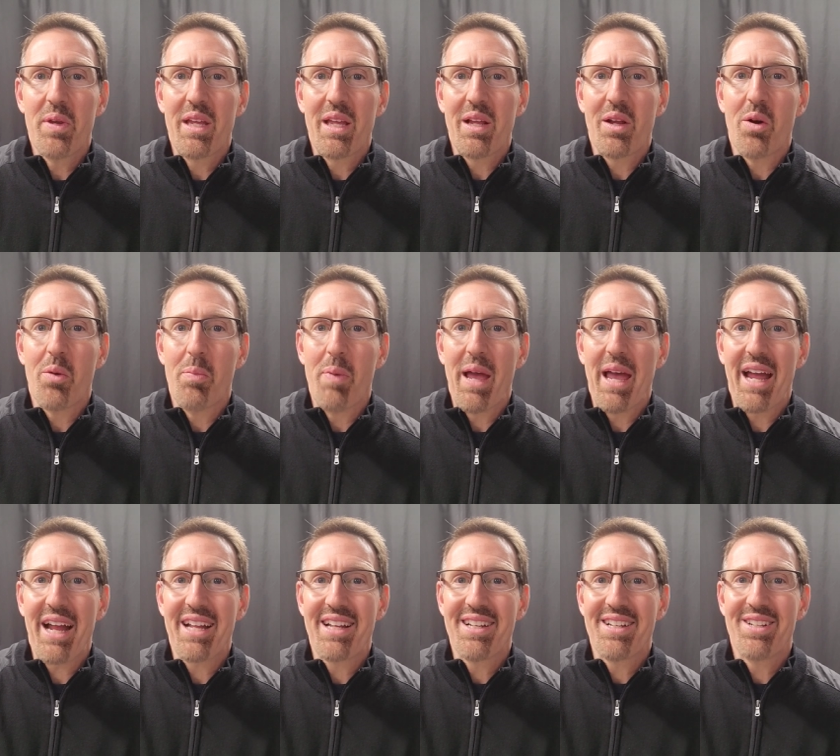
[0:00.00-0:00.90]
we can go
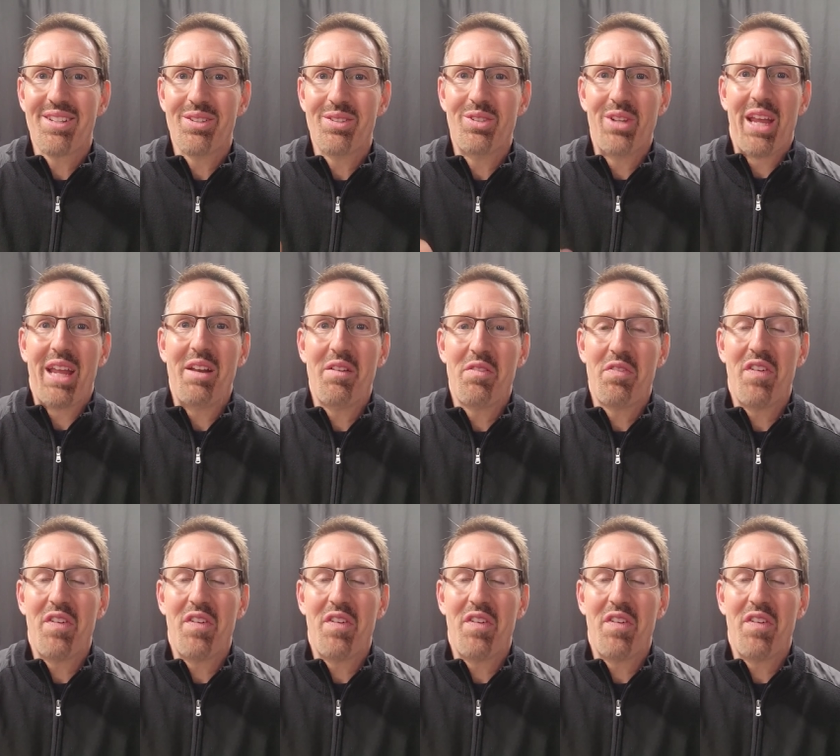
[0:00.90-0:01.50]
back to Jane